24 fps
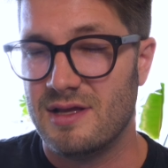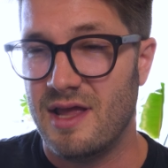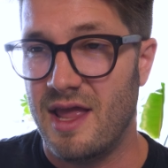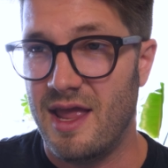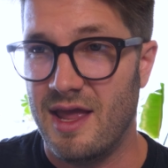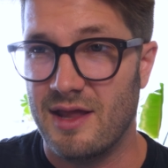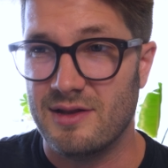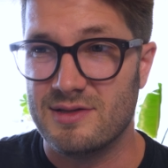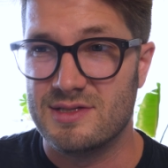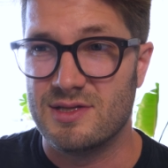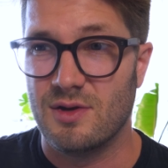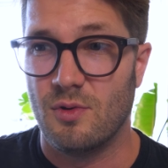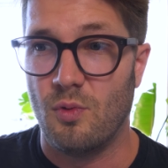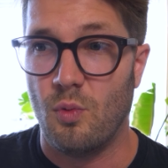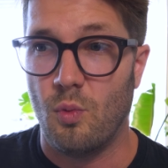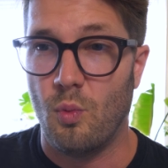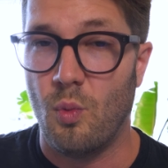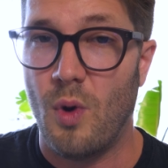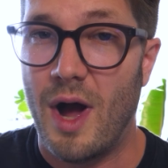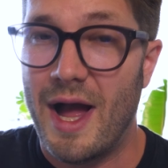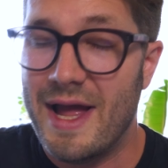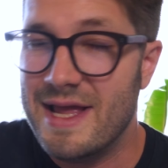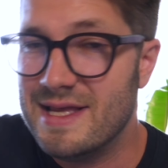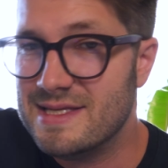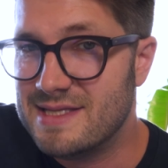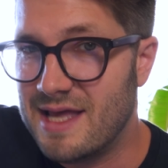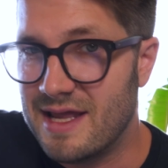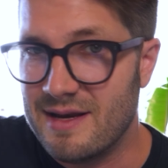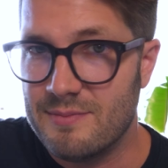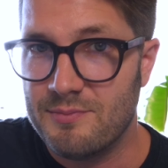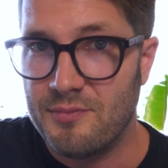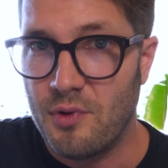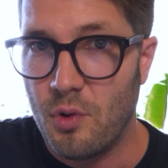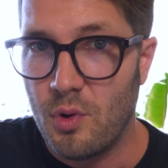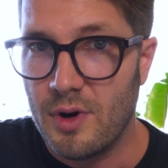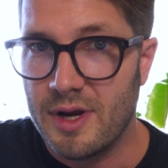And so why is that
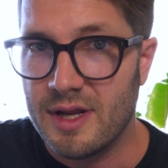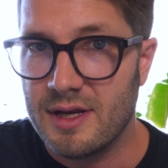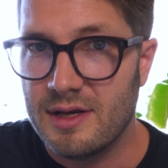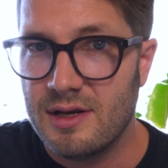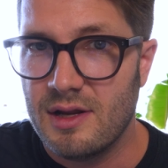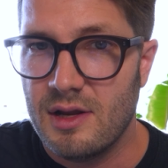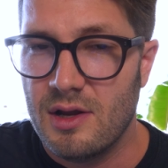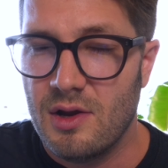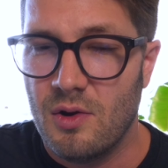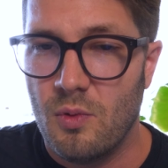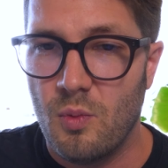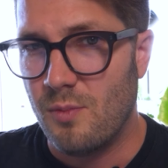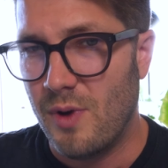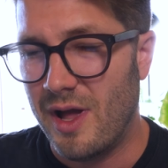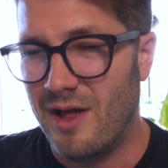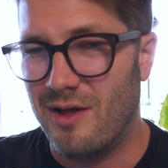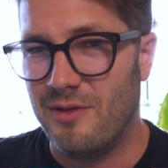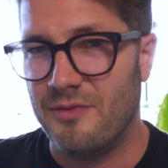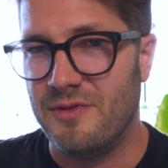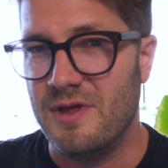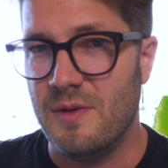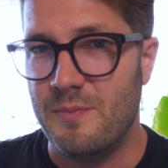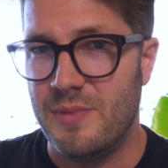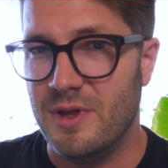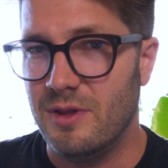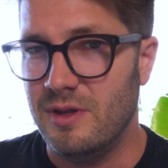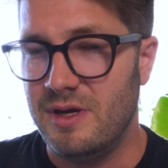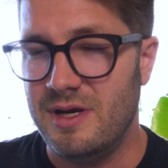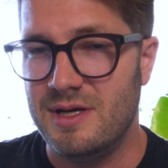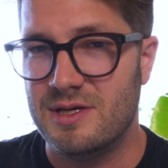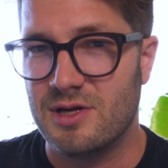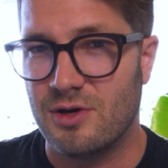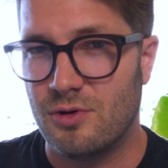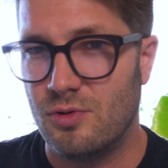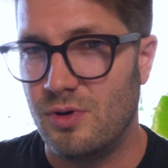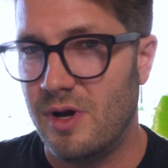important? Well, the
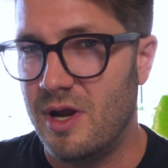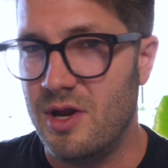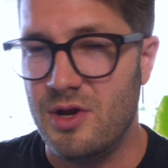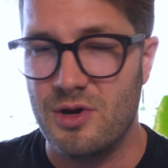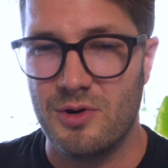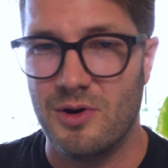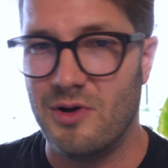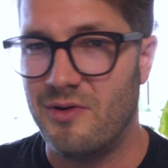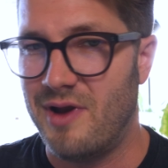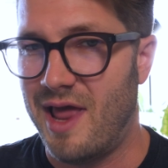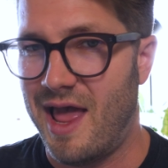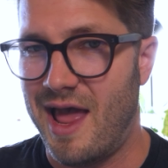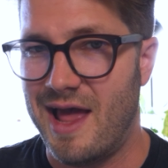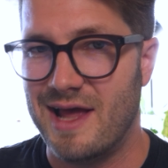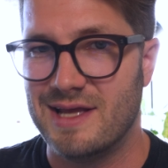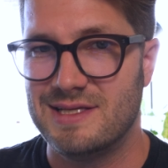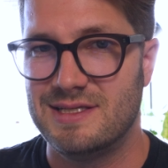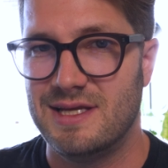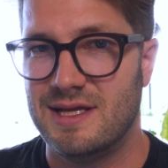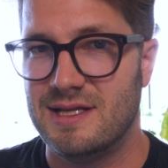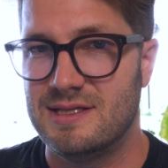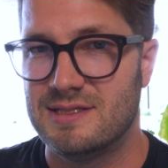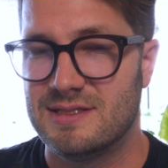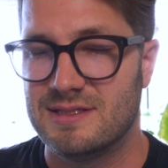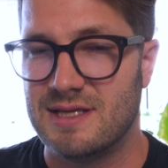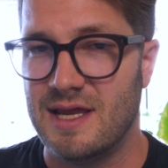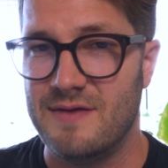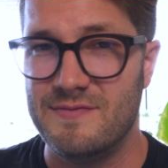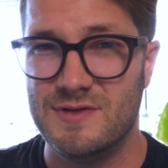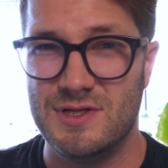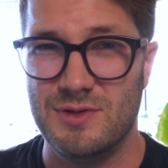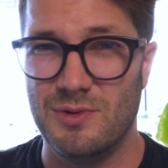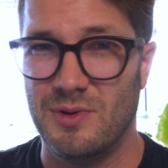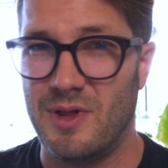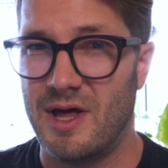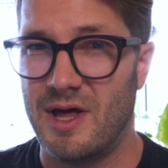ability to create your own assets
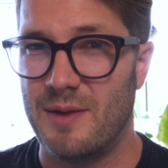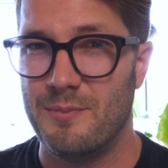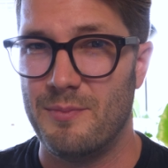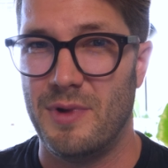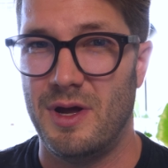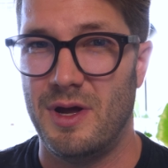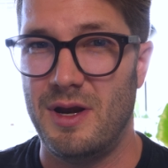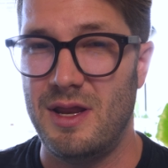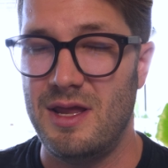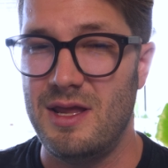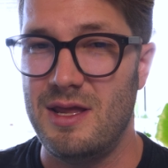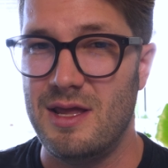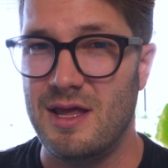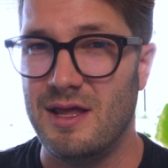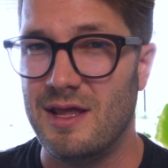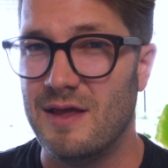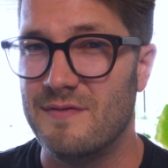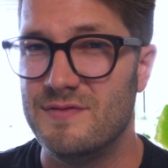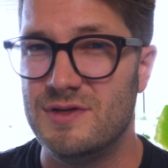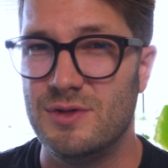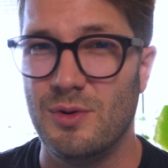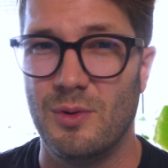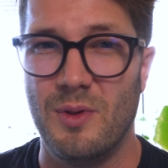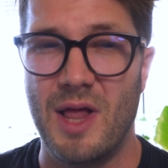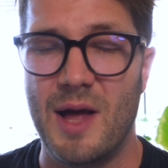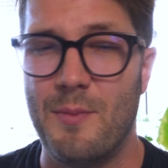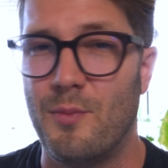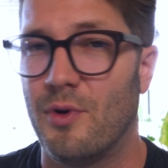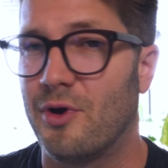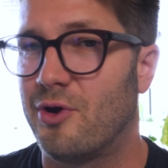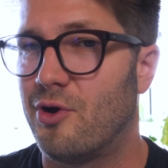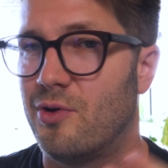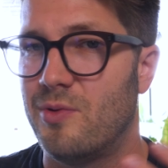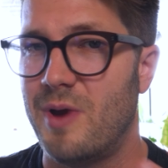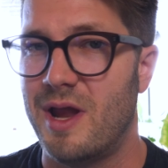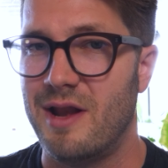saves you a lot of money and gives you a lot
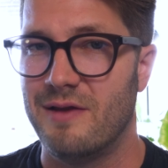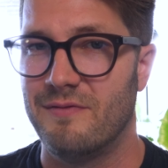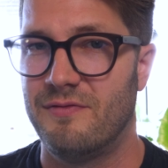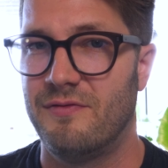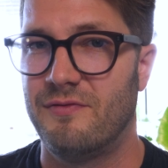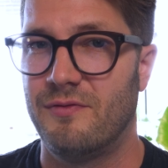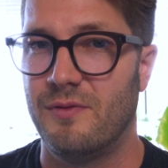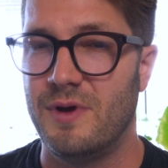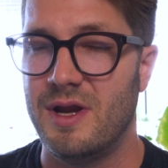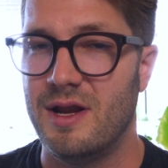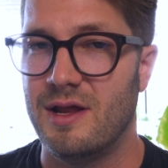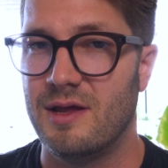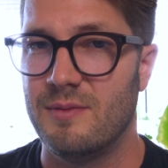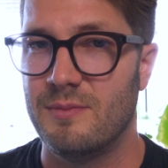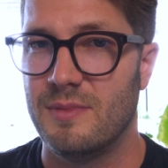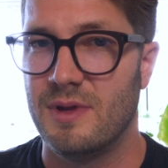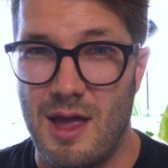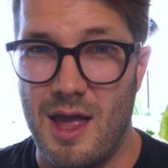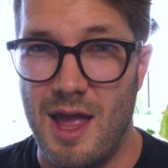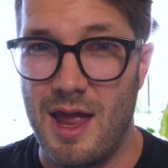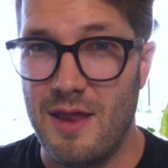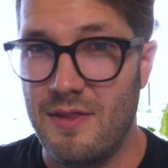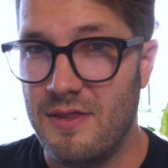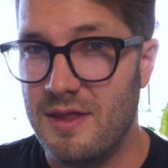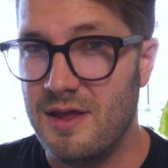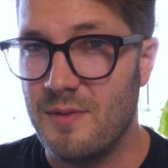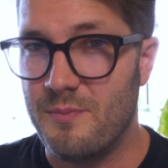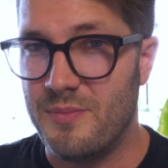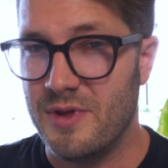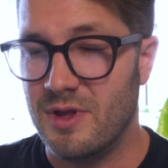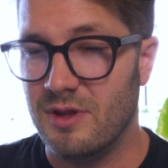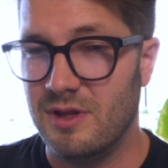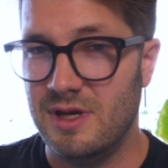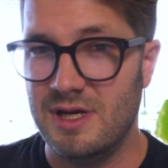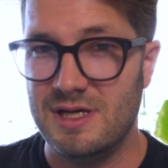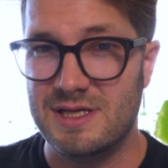more creative freedom. And the
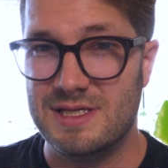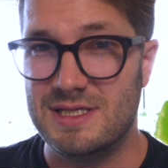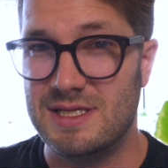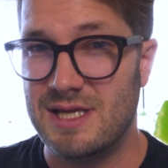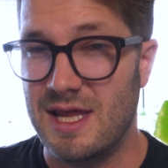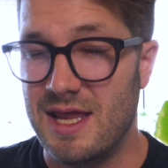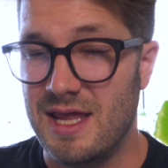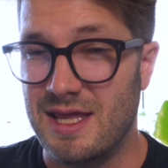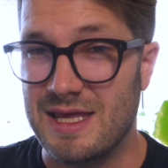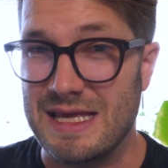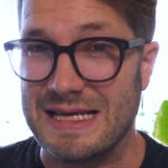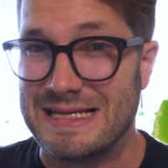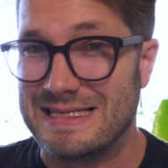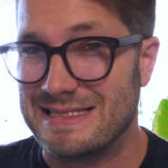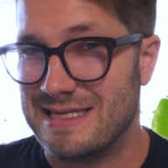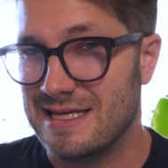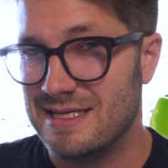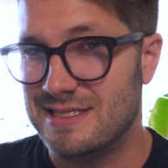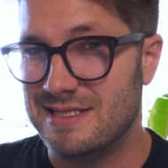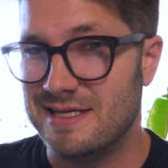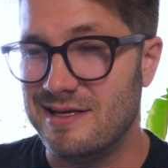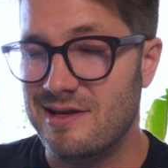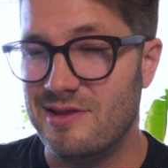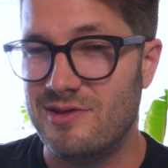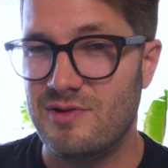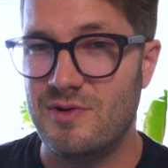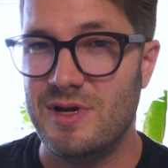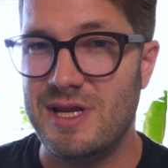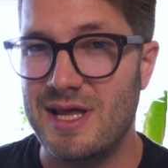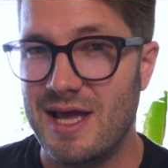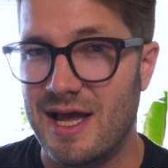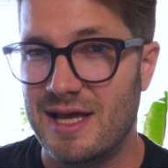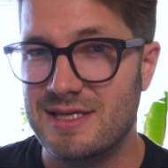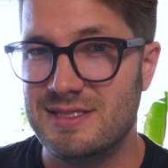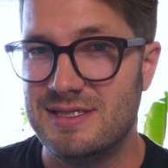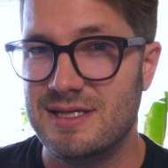ability to take existing
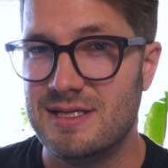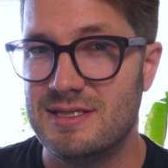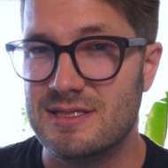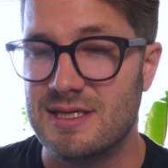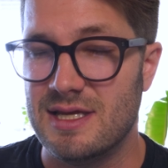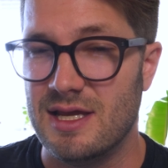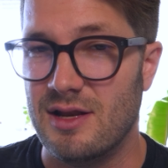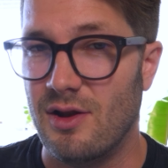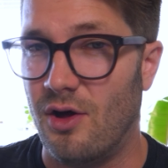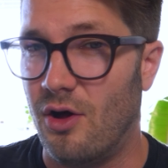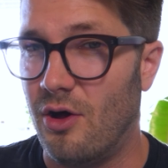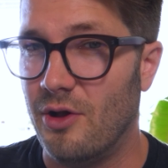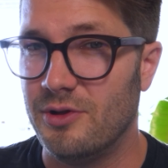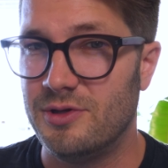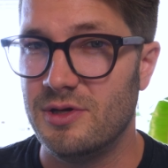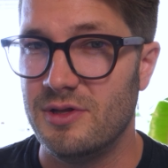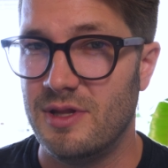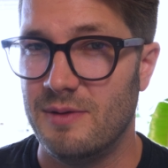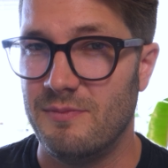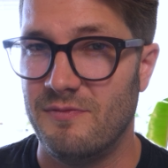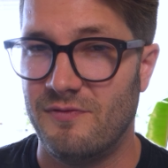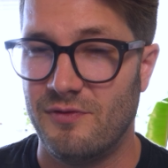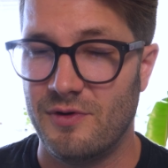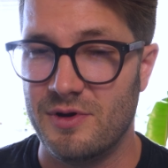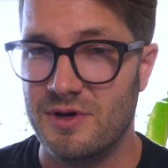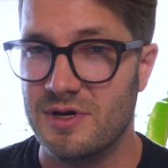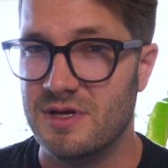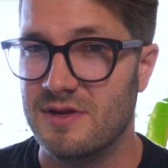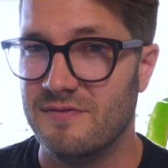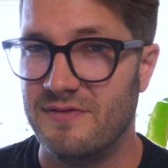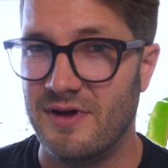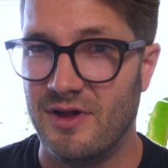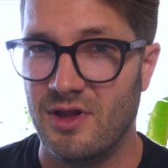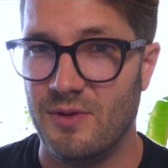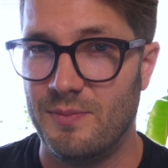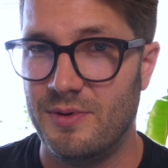3D assets and alter them for your
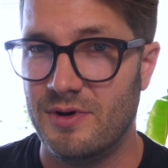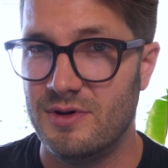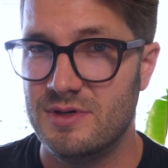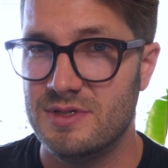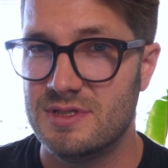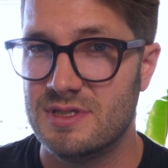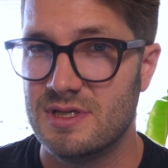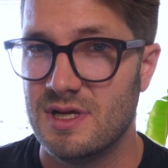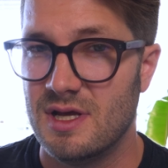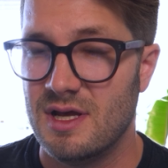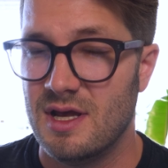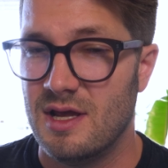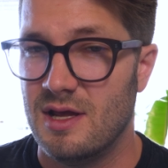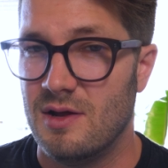developers